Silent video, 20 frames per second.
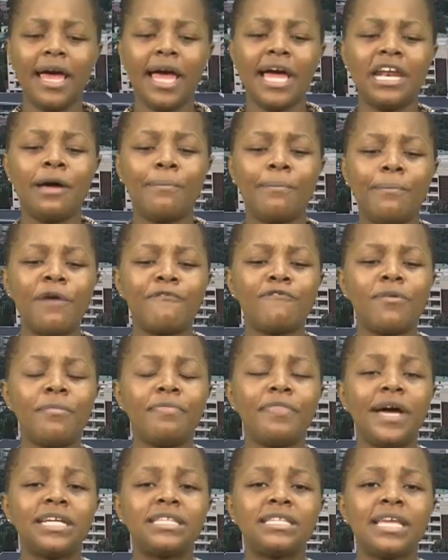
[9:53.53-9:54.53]
And apart
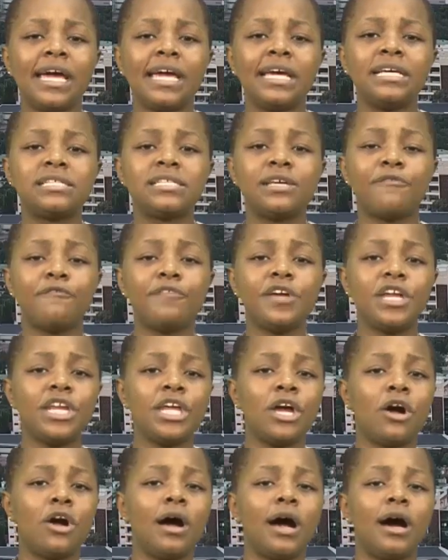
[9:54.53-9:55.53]
from that, there is a
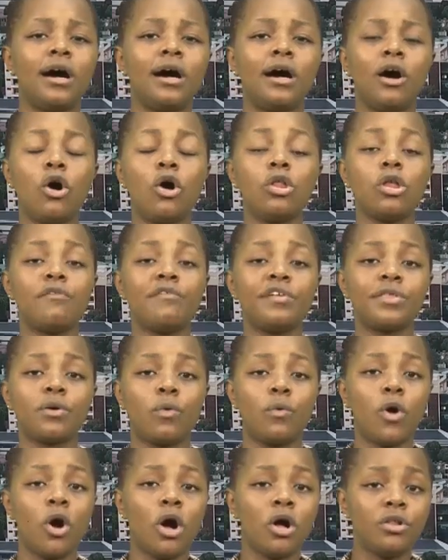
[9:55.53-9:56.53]
video all over
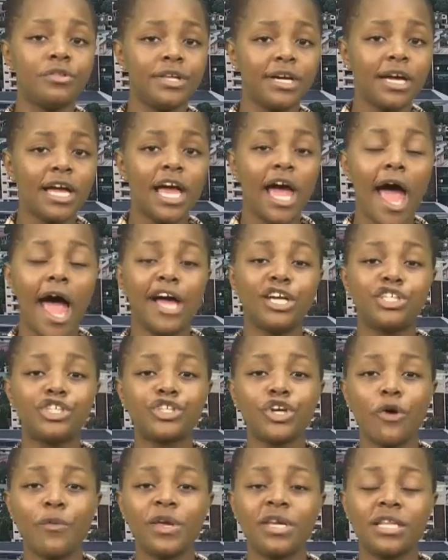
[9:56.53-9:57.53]
the world
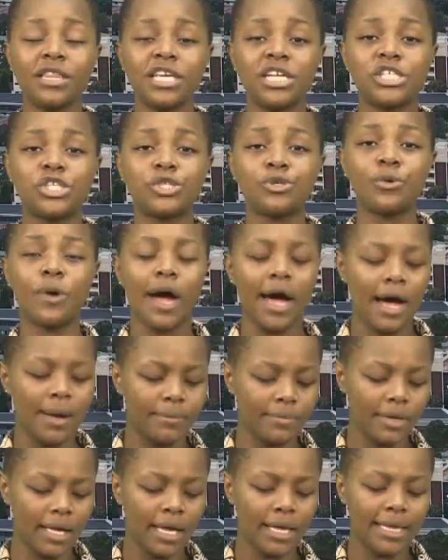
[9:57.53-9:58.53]
showing these two
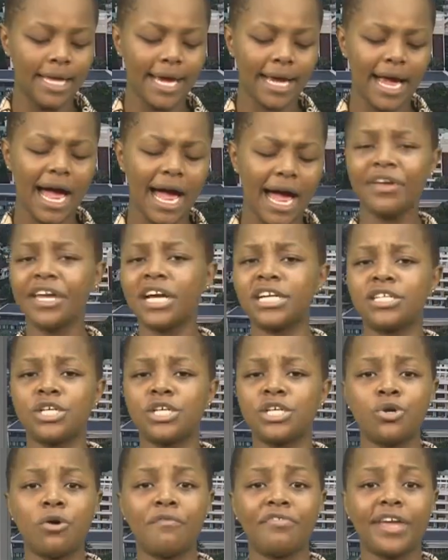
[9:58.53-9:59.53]
like having a
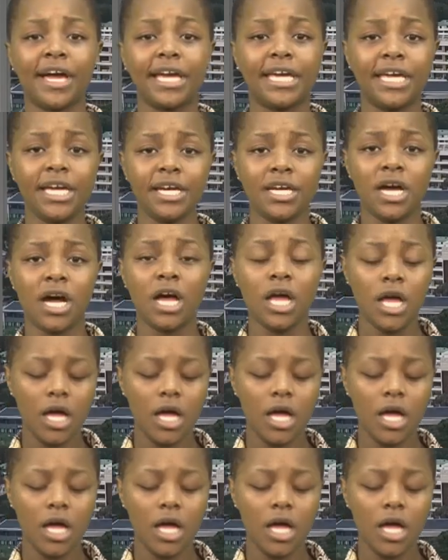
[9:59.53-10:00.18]
tattoo of their kid